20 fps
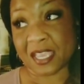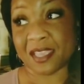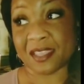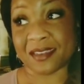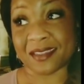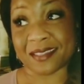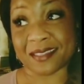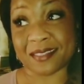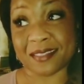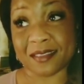
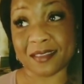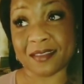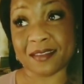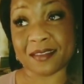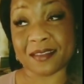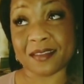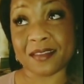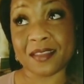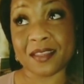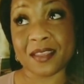And I
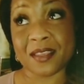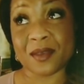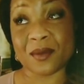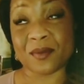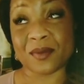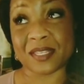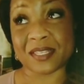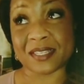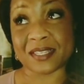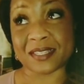think
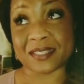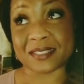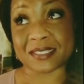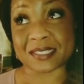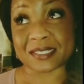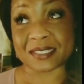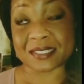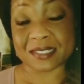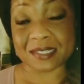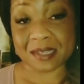we need
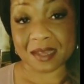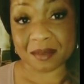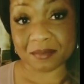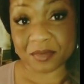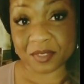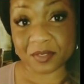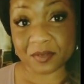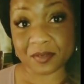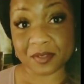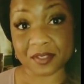to stop
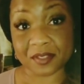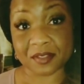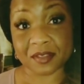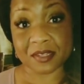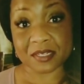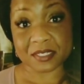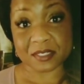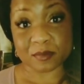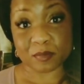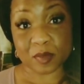doing
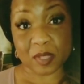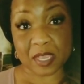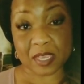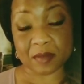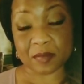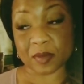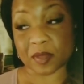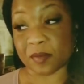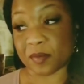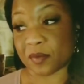that as
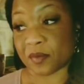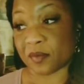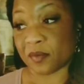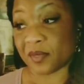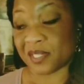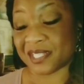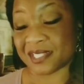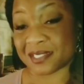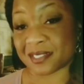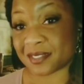black people.
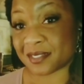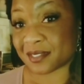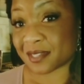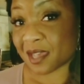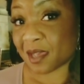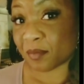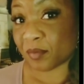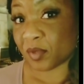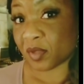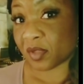We need to
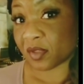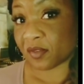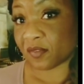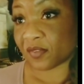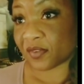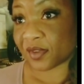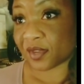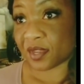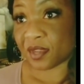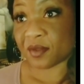stop looking
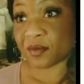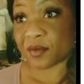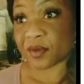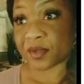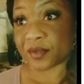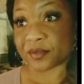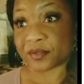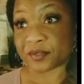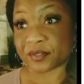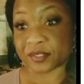for
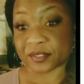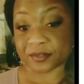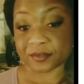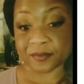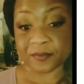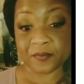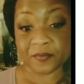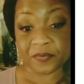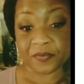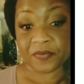heroes and
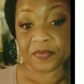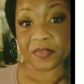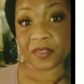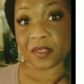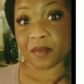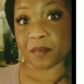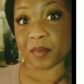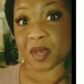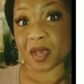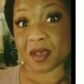
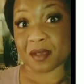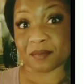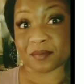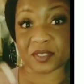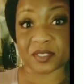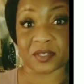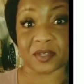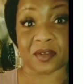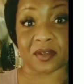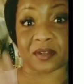pop
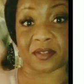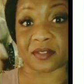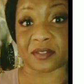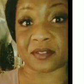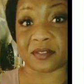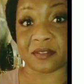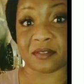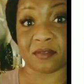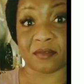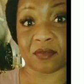
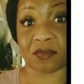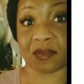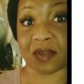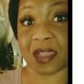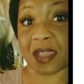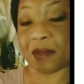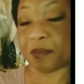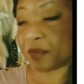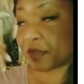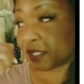stars.
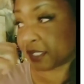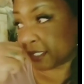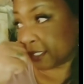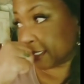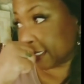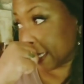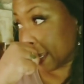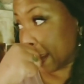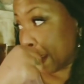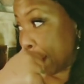
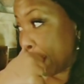rappers,